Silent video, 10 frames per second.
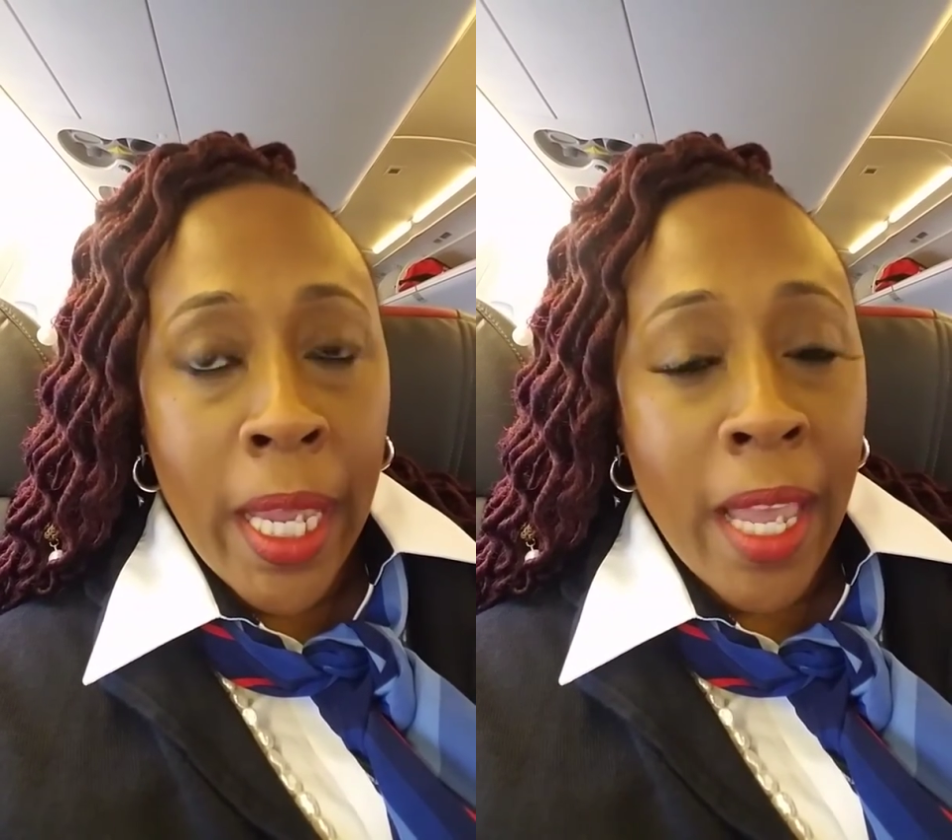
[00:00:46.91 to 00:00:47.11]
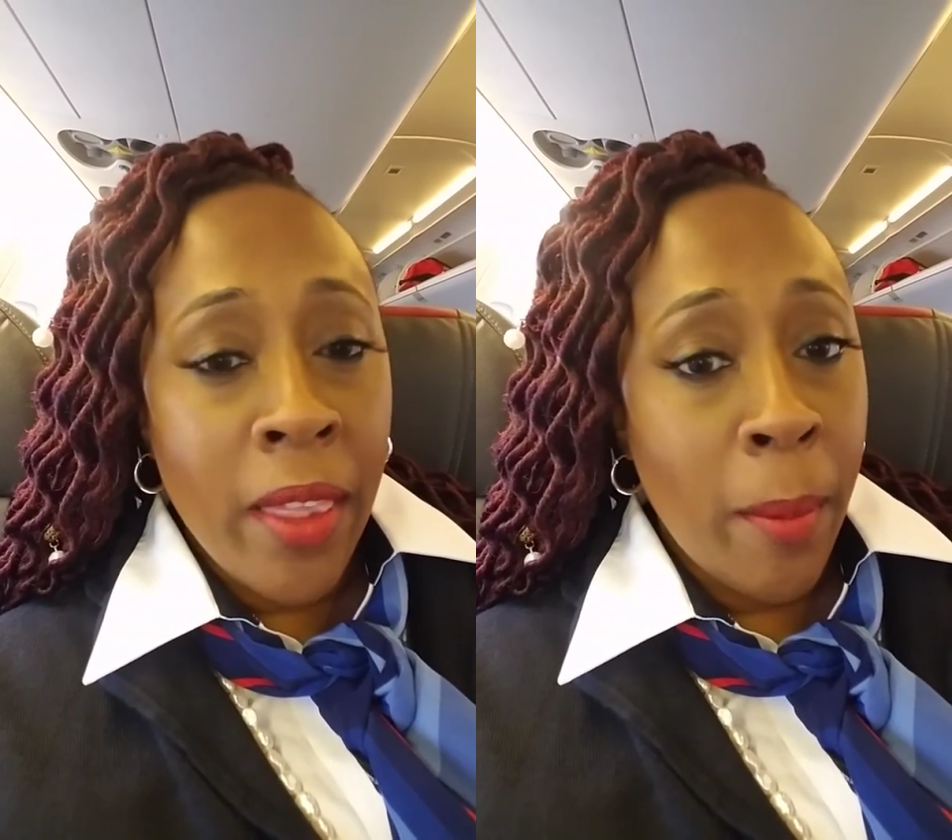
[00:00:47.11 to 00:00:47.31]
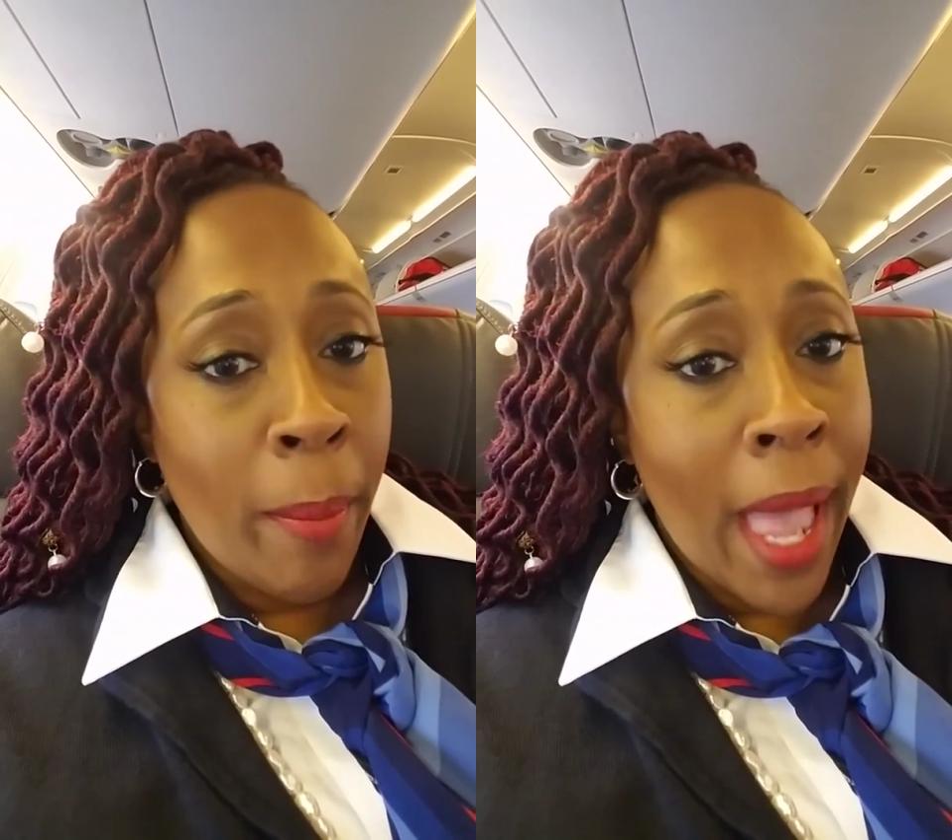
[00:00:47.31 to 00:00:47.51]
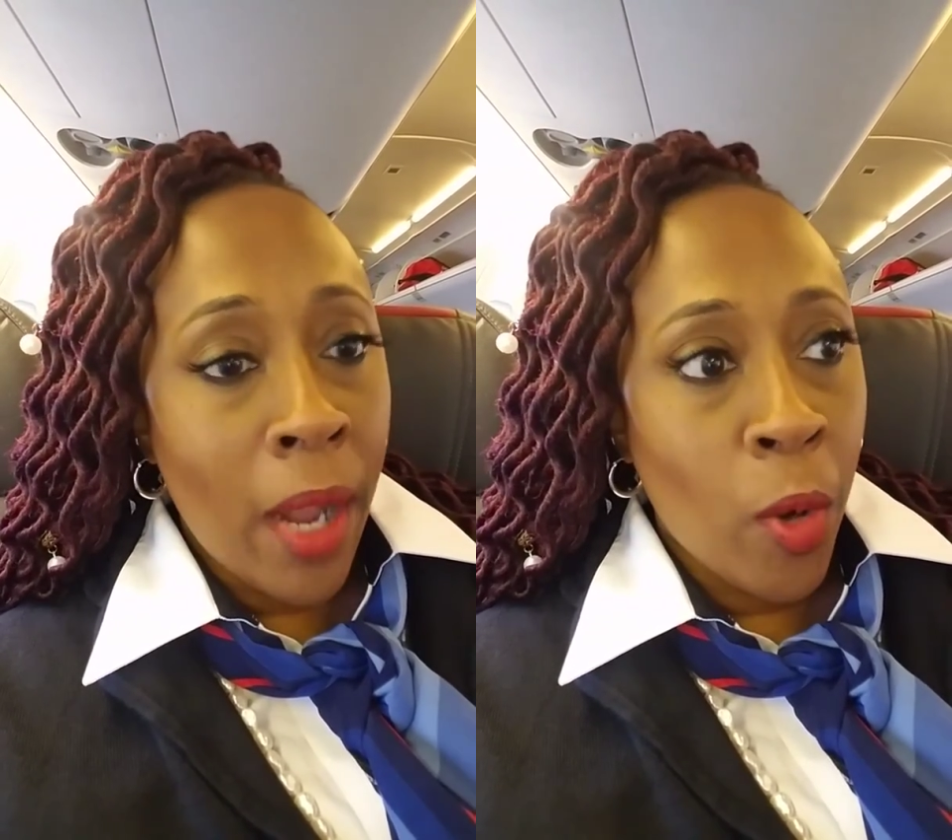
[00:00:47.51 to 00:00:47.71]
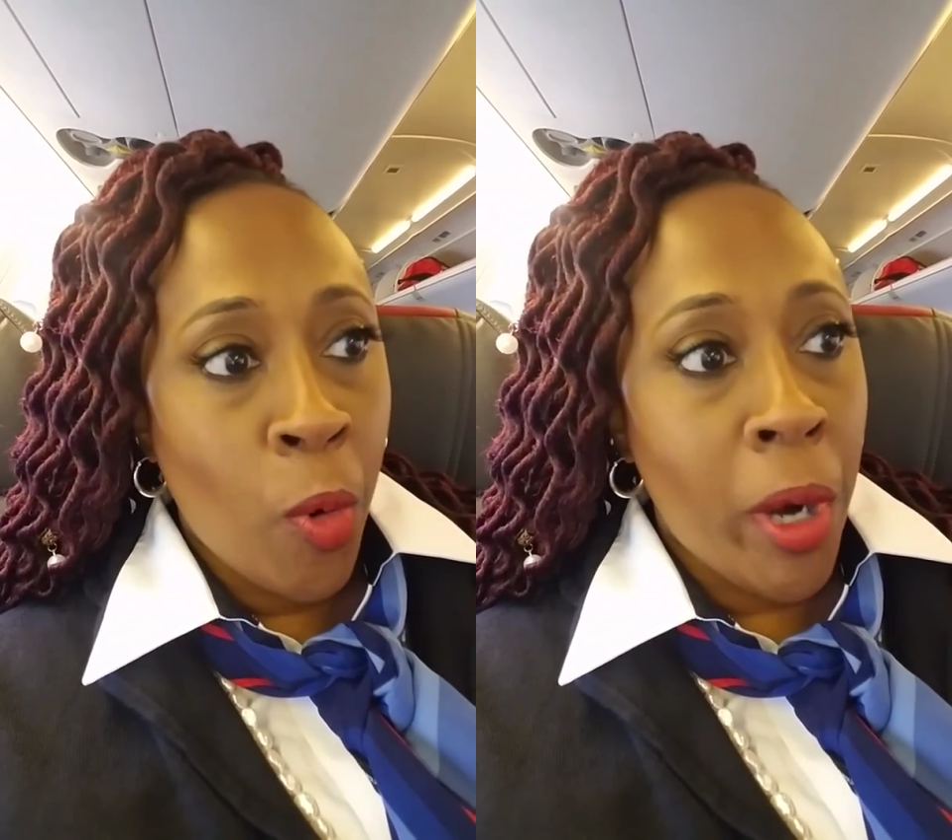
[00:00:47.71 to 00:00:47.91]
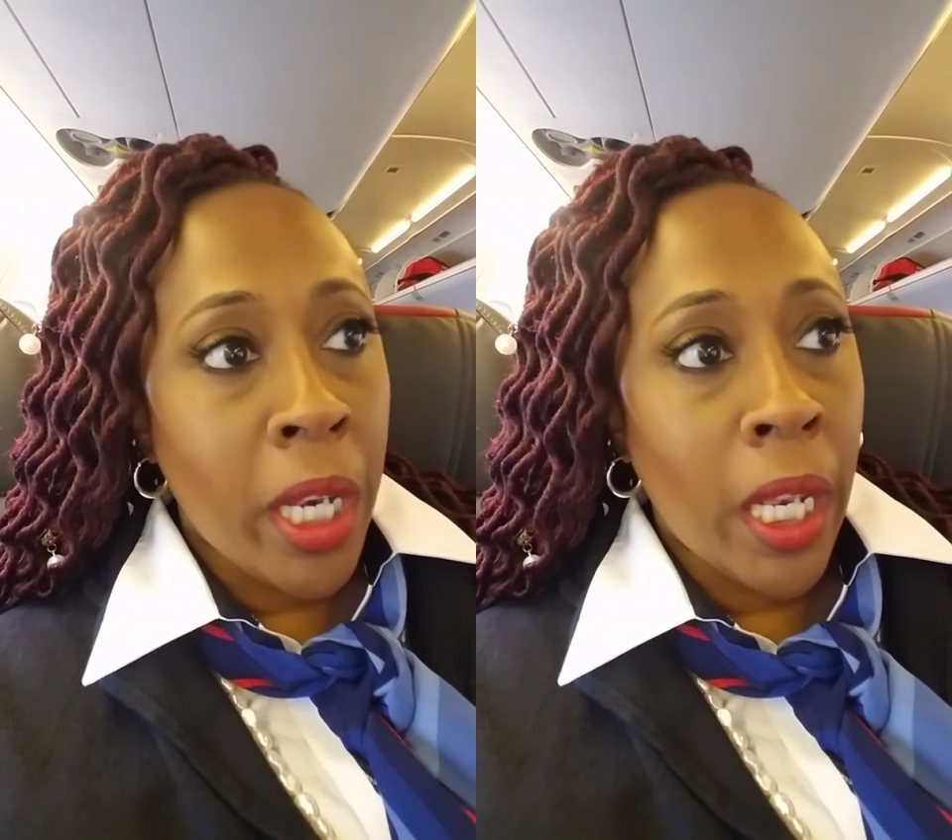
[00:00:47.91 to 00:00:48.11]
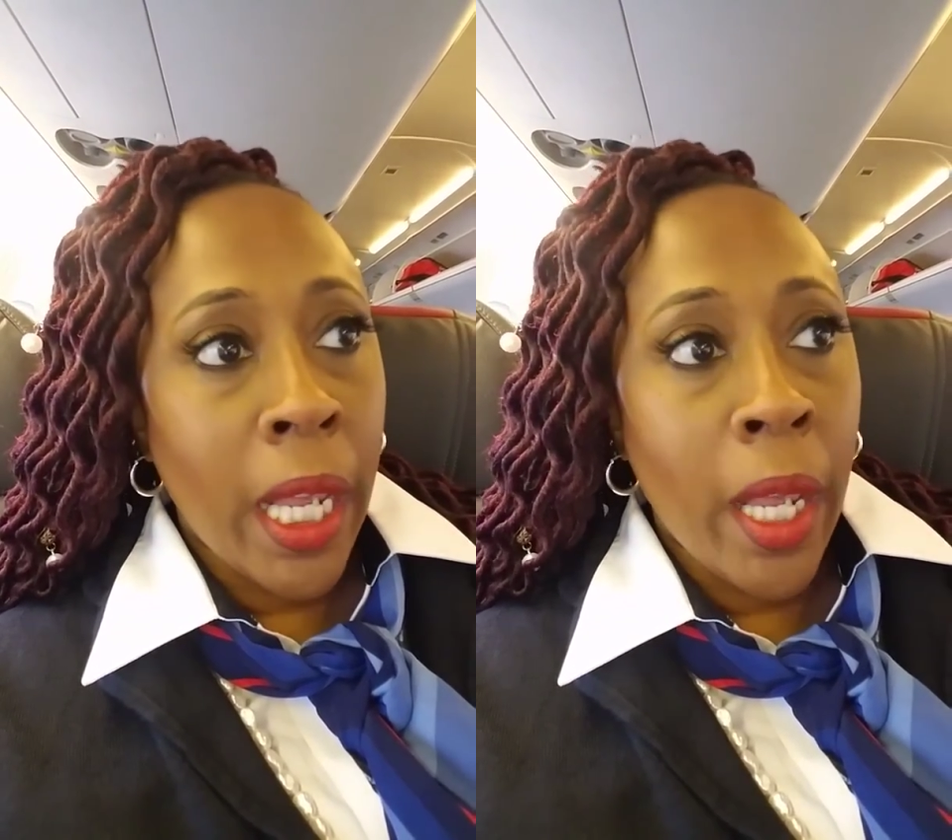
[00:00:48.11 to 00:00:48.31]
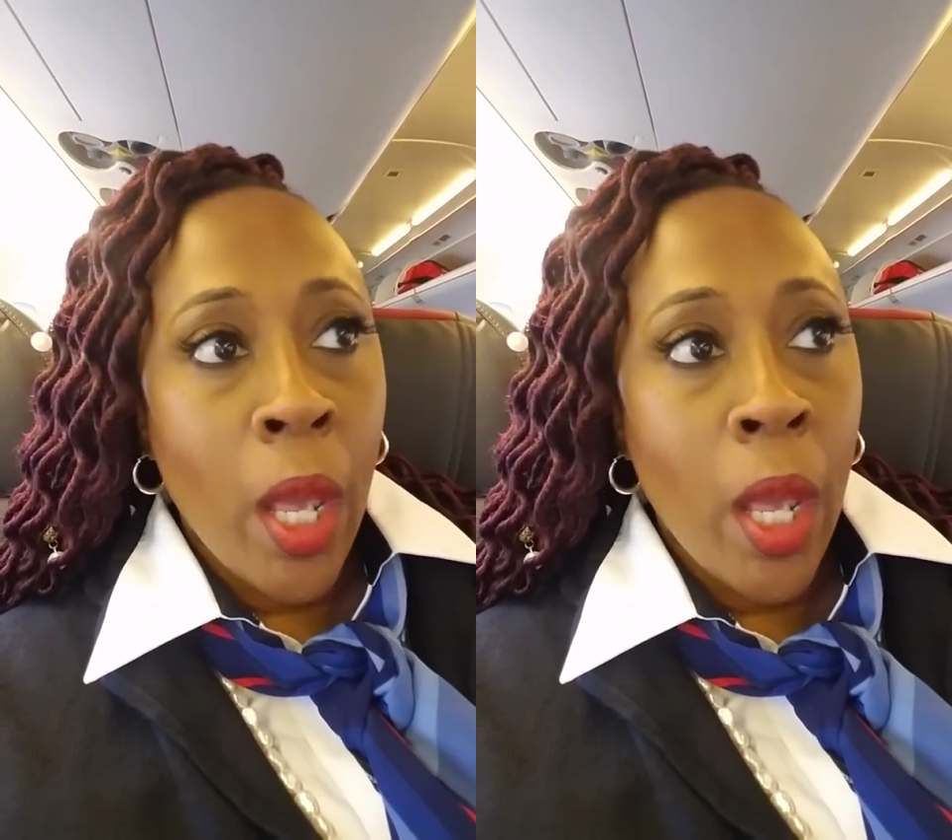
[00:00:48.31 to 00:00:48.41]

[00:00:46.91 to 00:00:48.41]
and then pack accordingly.